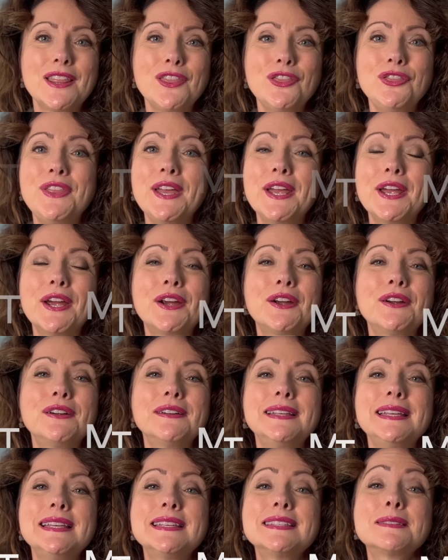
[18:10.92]

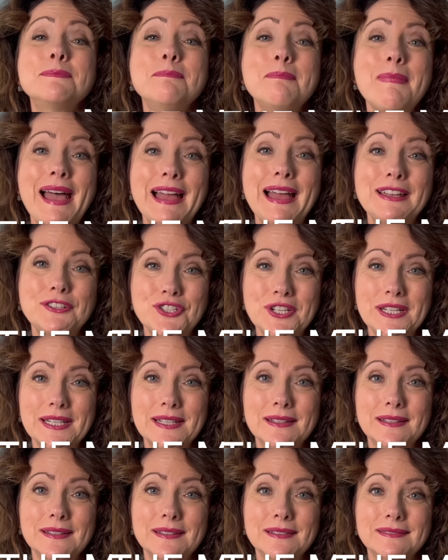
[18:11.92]
There is magic
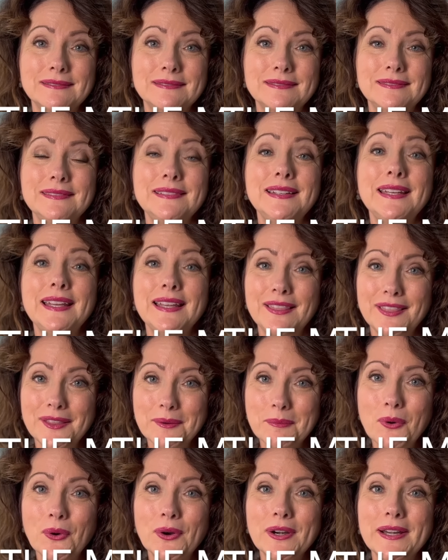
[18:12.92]
in the
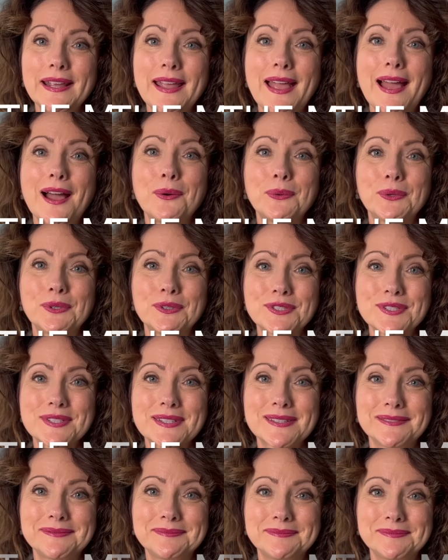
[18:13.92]
morning hours.
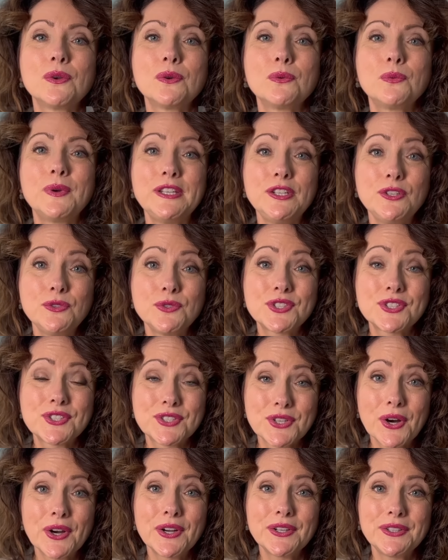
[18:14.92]
When you
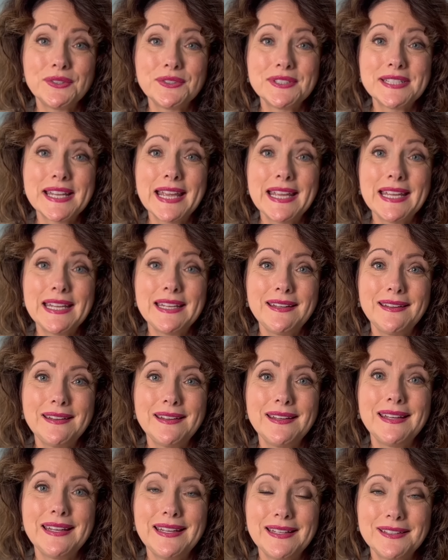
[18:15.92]
start your day
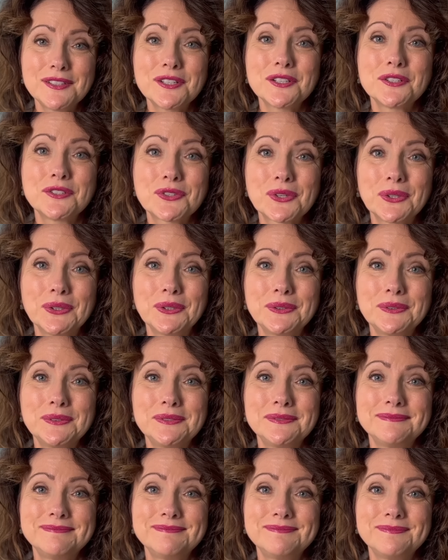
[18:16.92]
in control,
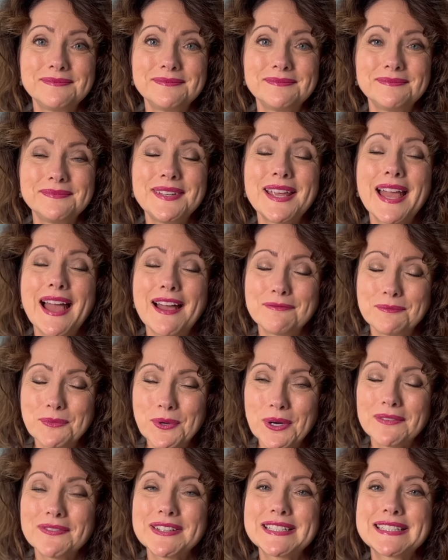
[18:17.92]
you have
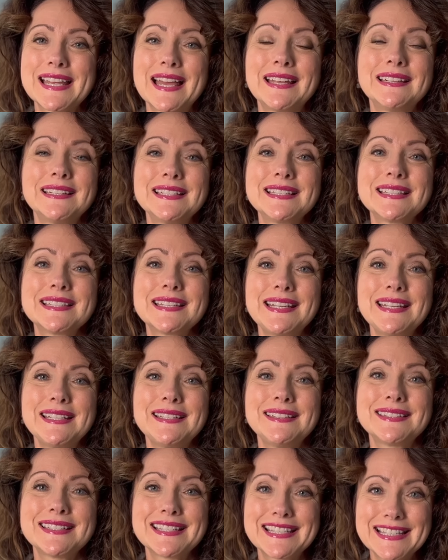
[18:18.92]
more of a tendency
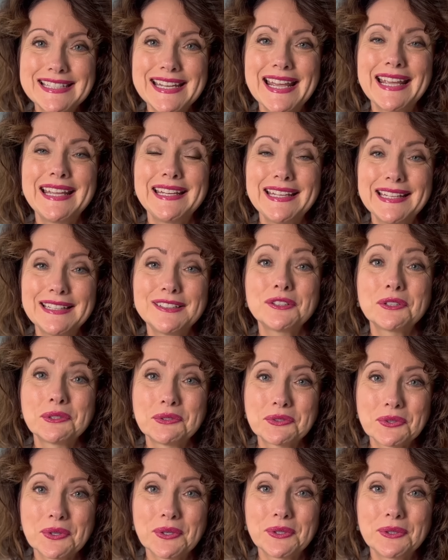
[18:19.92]
to stay in
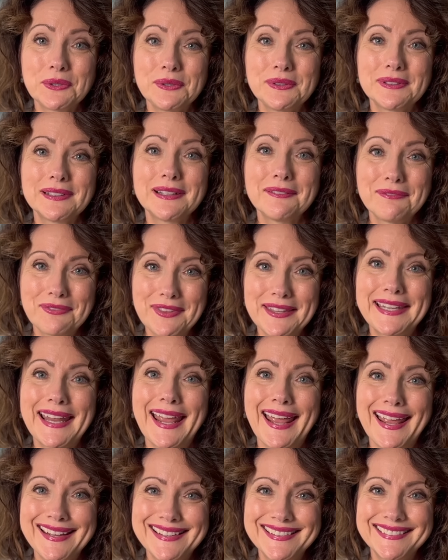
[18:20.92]
control of the
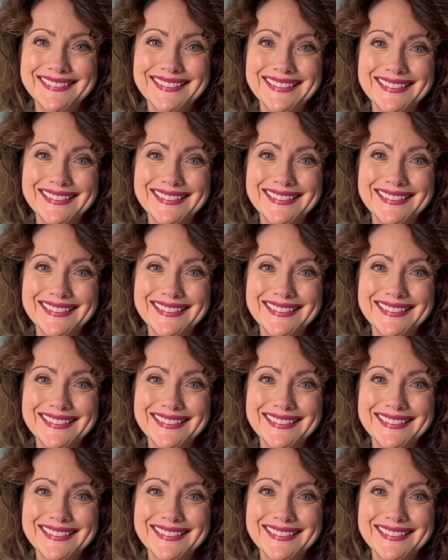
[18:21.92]
day.